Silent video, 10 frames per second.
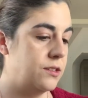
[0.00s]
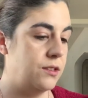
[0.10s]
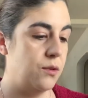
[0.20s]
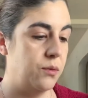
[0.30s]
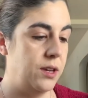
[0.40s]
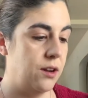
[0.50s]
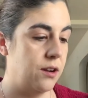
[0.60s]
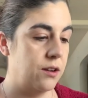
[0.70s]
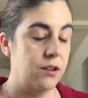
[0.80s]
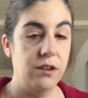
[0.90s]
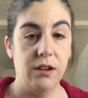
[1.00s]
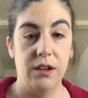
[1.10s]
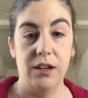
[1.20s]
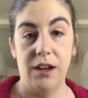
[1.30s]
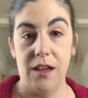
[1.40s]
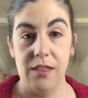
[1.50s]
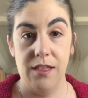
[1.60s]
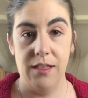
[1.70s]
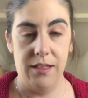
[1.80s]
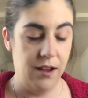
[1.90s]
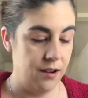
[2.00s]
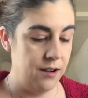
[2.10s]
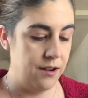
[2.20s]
so we are good there.